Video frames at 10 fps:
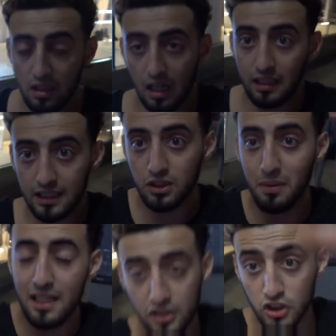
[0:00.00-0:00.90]
Alright guys, so
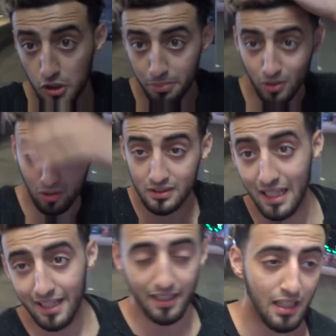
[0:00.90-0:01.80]
we had a super long
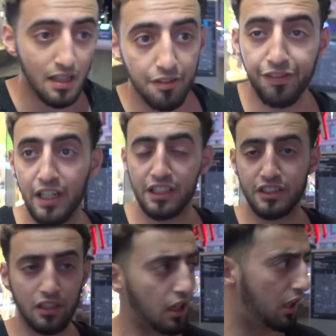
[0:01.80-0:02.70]
day,
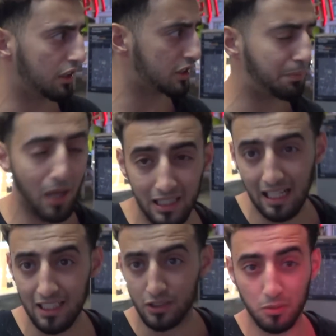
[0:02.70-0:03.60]
finished uh, the Spa
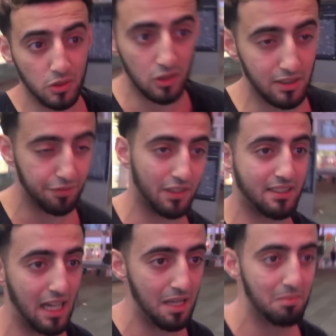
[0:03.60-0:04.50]
Castle, such fun
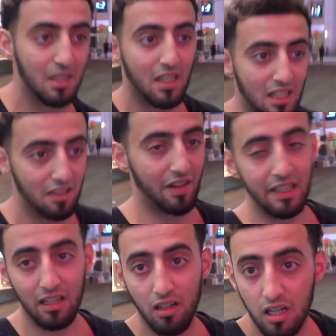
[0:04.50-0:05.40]
time, and right
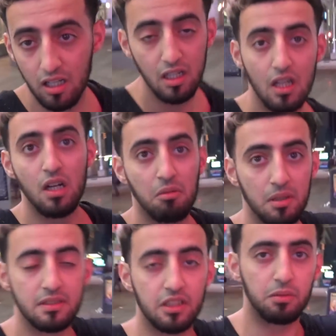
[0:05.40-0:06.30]
now,
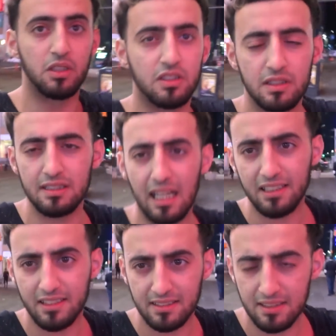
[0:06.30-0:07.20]
which we just
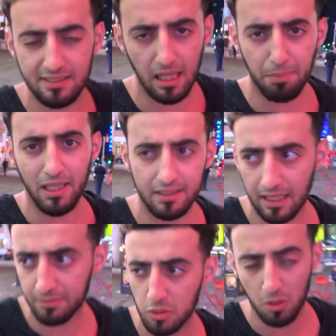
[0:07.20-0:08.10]
decided to stop by
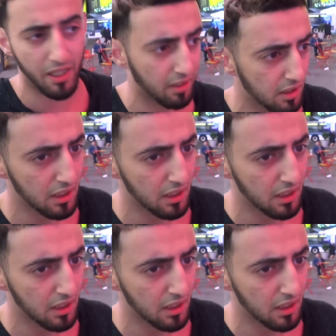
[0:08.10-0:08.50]
Times Square.